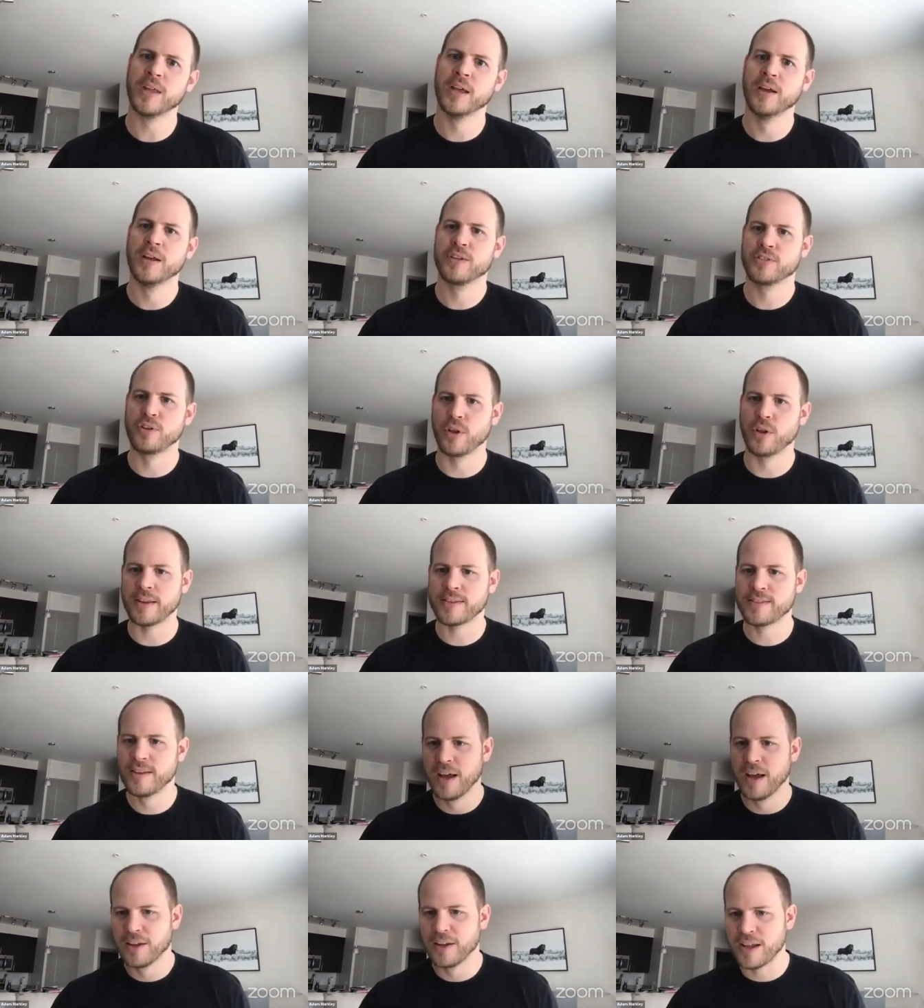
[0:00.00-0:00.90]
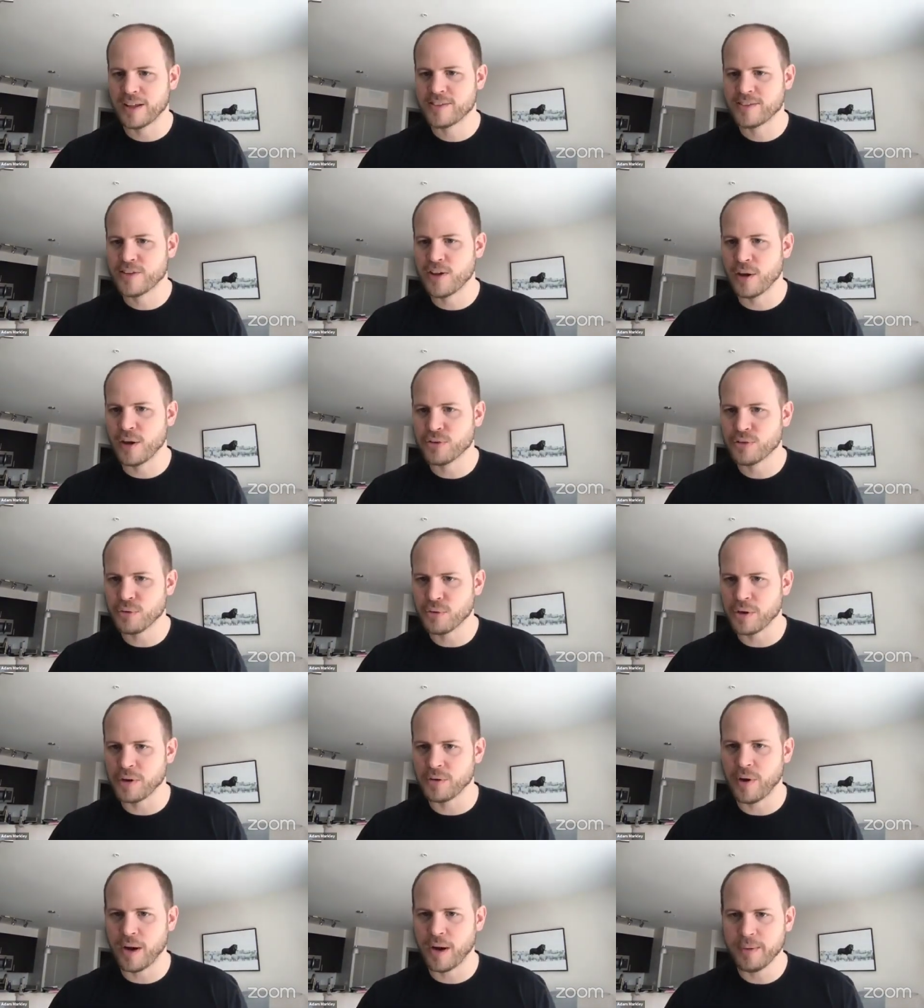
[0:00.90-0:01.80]
So let's let's go through
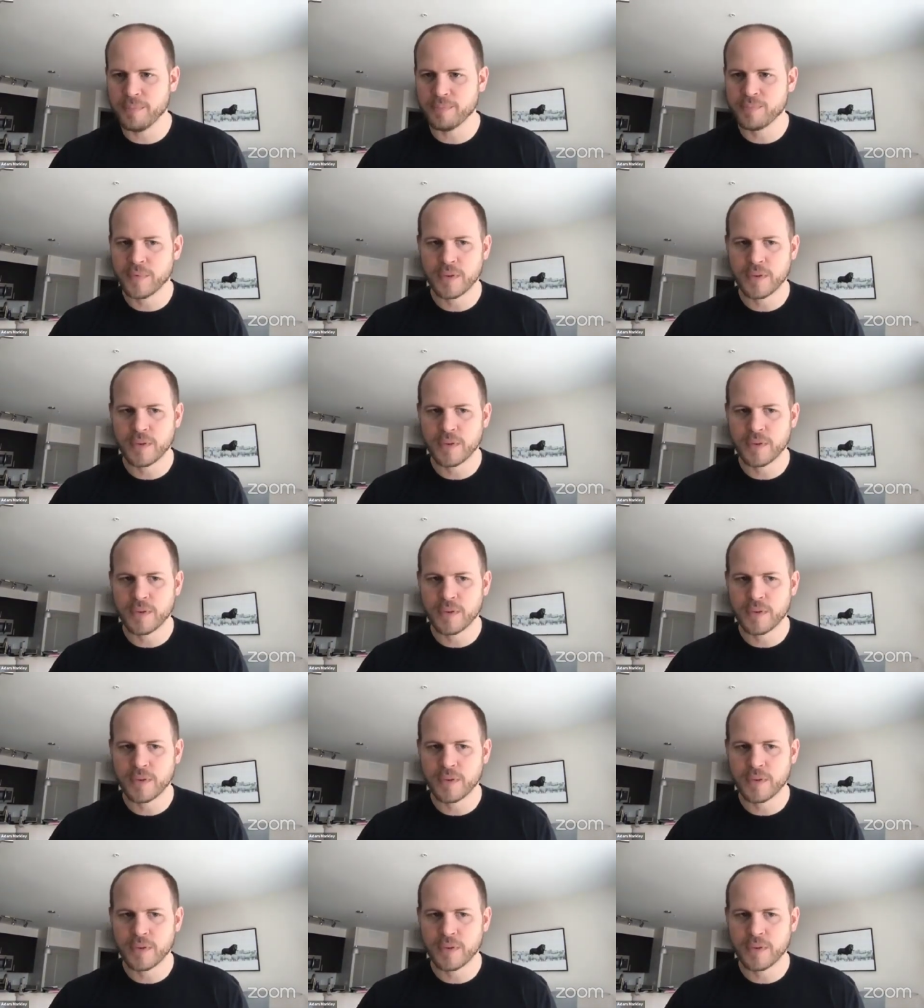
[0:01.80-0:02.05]
it, right?